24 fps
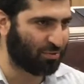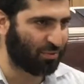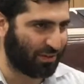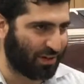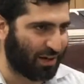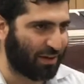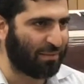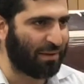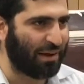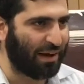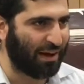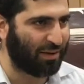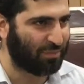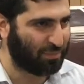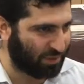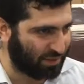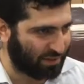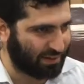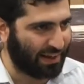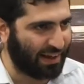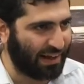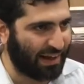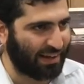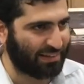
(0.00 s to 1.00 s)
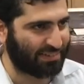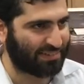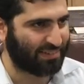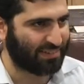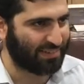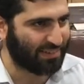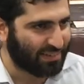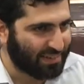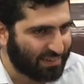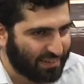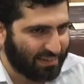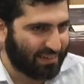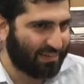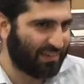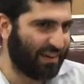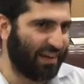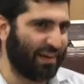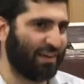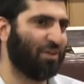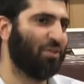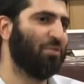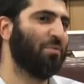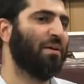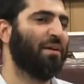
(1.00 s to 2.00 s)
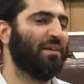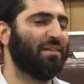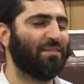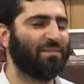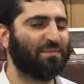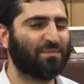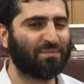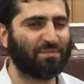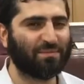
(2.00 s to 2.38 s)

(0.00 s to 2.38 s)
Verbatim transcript: we come out? Berkat? Hagomir.